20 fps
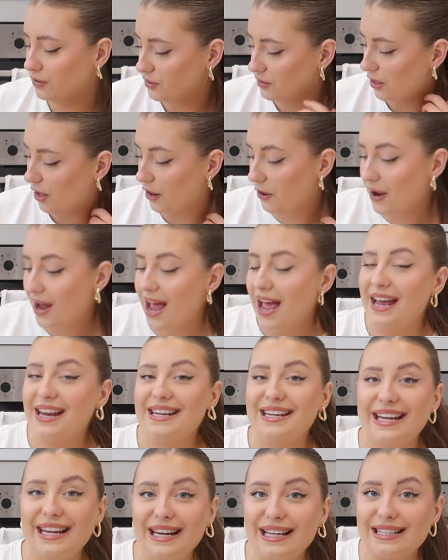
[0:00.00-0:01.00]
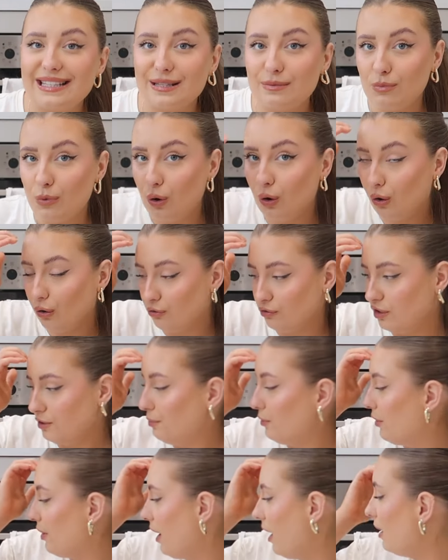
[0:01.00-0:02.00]
So needed some more laundry
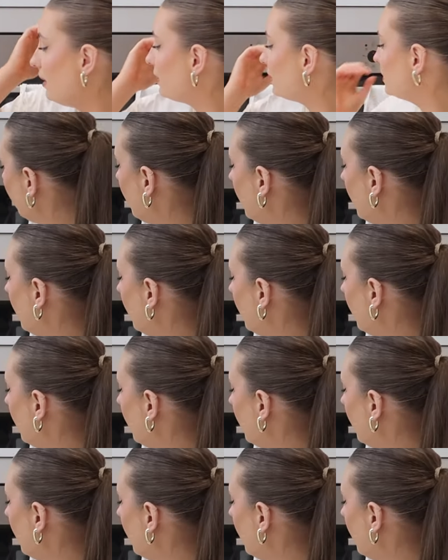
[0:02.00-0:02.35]
products.